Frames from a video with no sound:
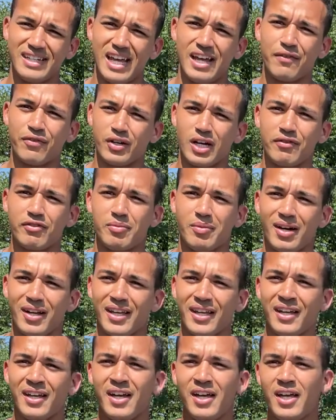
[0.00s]
day for
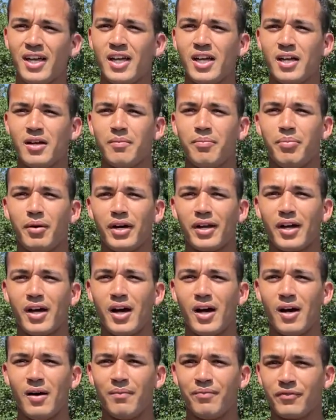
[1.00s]
everybody. But
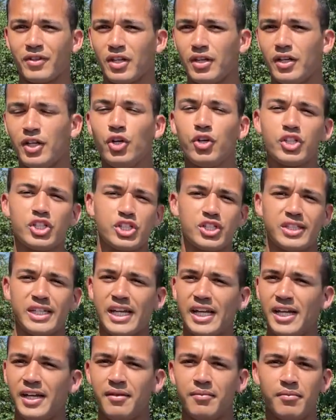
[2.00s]
um, you can just
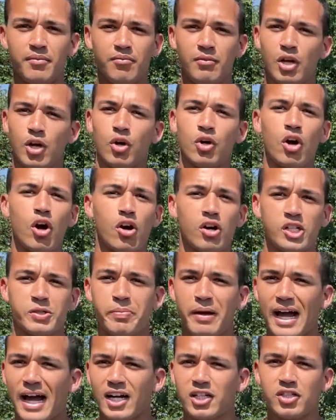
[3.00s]
see you know cars
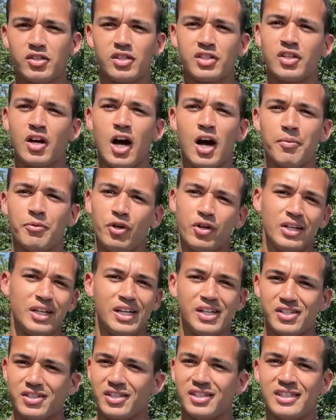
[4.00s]
packed to the top. You can
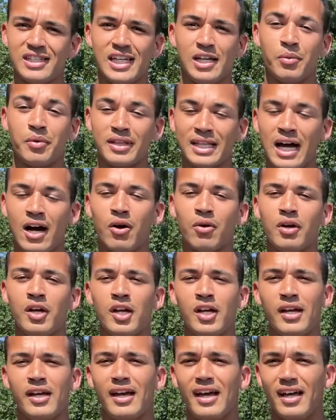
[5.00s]
easily see without
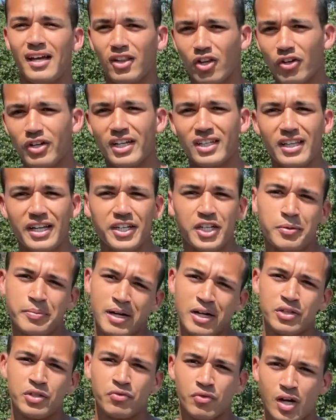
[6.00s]
looking like you're
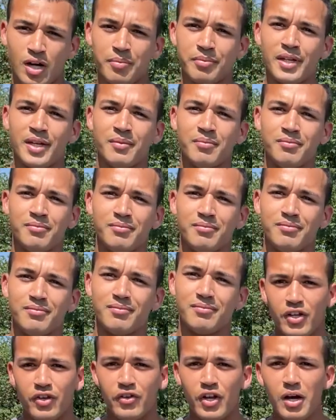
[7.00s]
about to rob them.
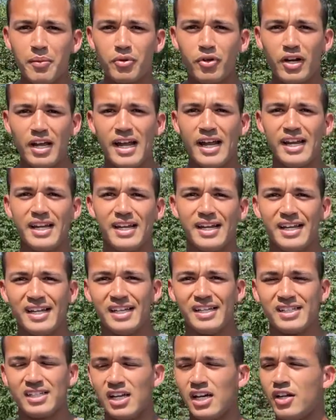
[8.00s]
Number eight
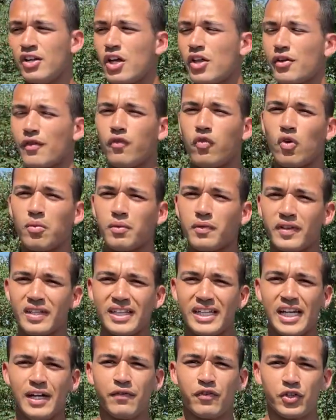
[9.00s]
is uh, another form of a
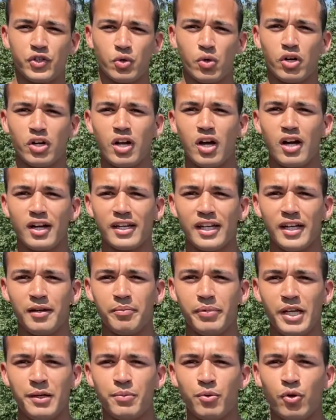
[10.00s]
lead for door knocking
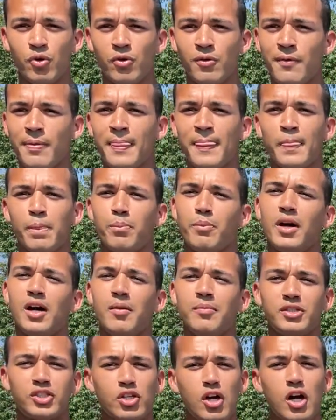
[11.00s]
people
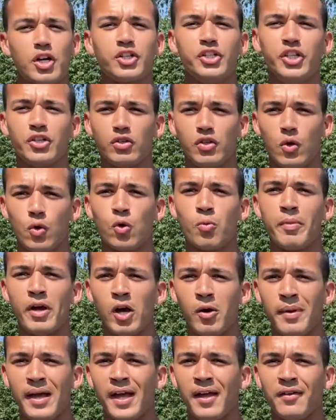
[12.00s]
um, is talk to your local
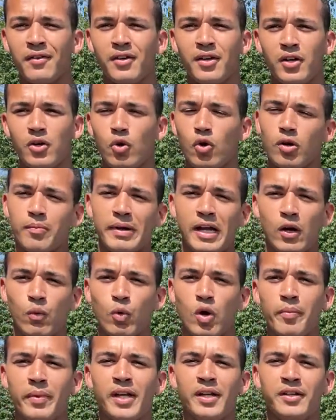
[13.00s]
mailman or
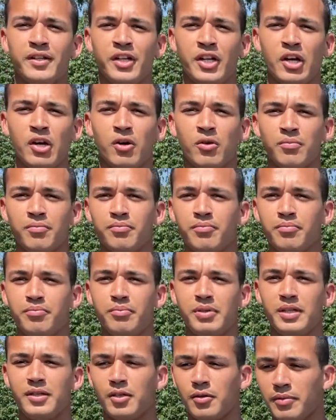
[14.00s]
mailwoman, you know,
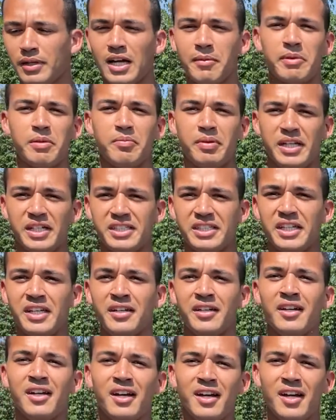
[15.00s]
you gotta be
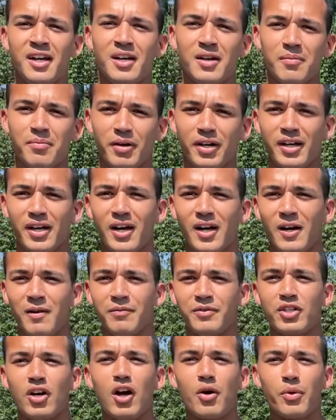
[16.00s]
PC. But
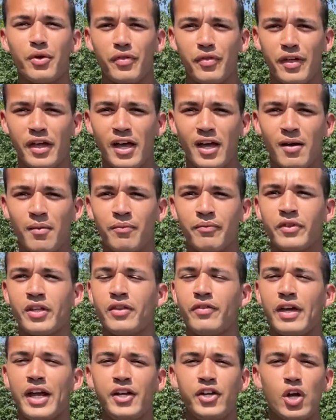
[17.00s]
um, talk with them.
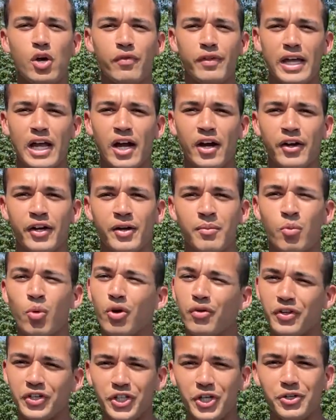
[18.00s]
They know the area
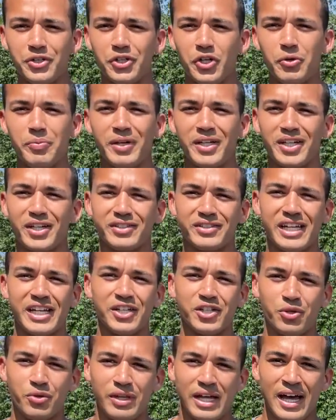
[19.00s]
more than you do because they
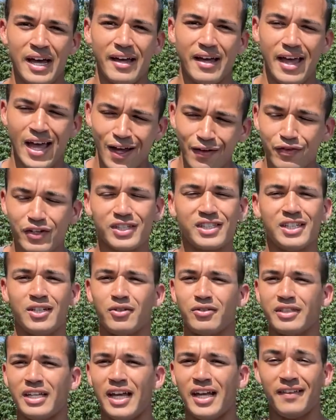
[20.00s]
do that every
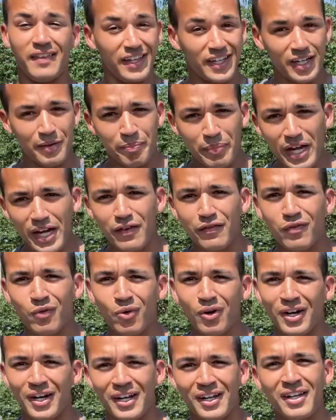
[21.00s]
single day and they get paid
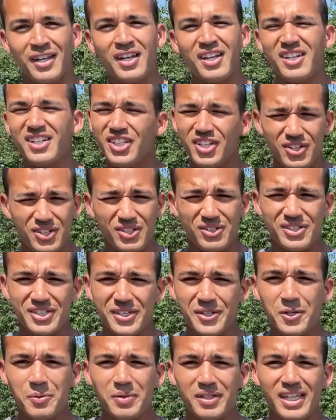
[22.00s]
for it. You do
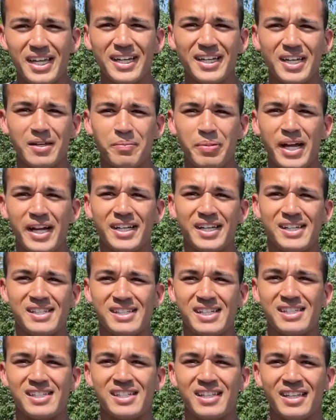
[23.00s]
too, but they get paid
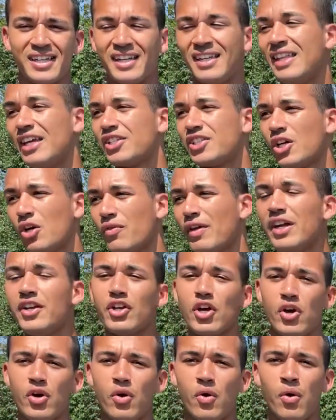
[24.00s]
consistently. And they, so they
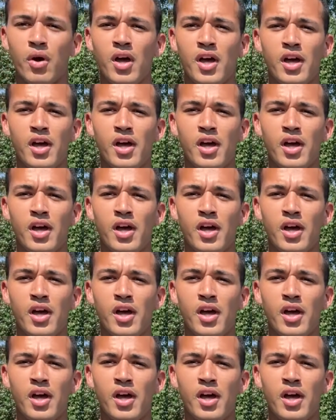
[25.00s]
know